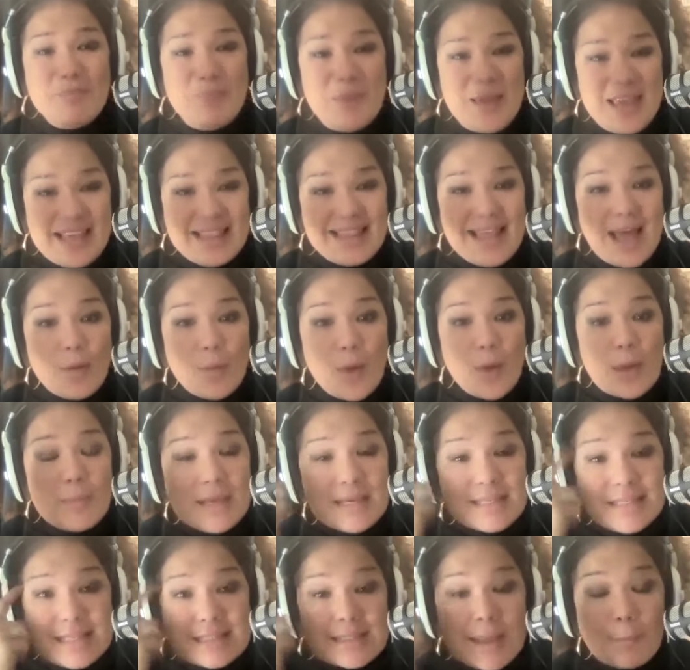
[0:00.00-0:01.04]
and being that way
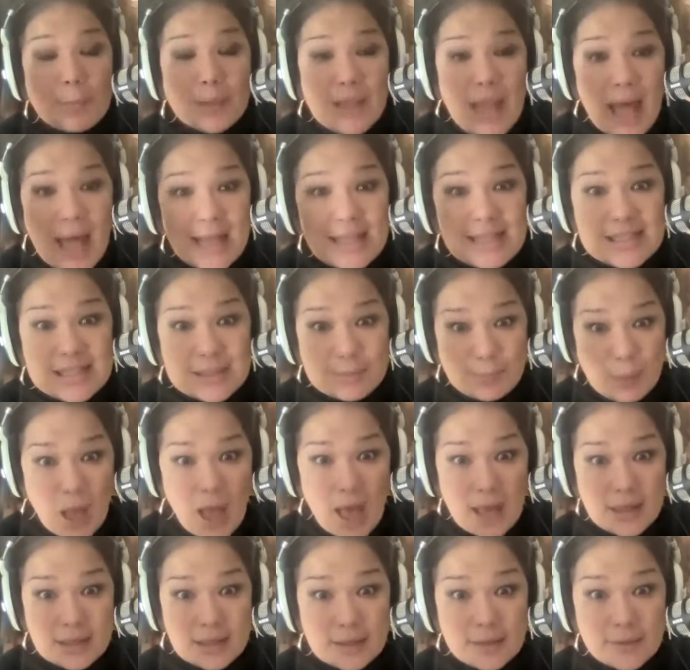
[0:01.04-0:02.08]
because it's a blind
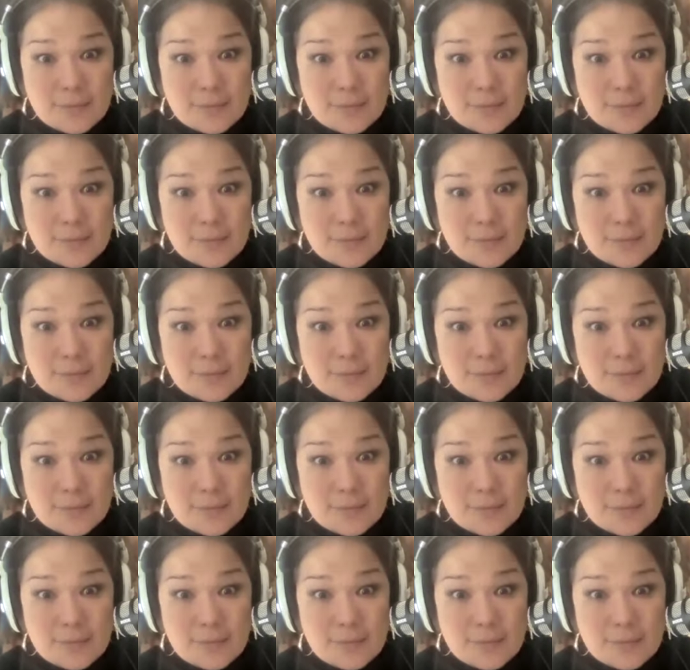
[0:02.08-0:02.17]
spot.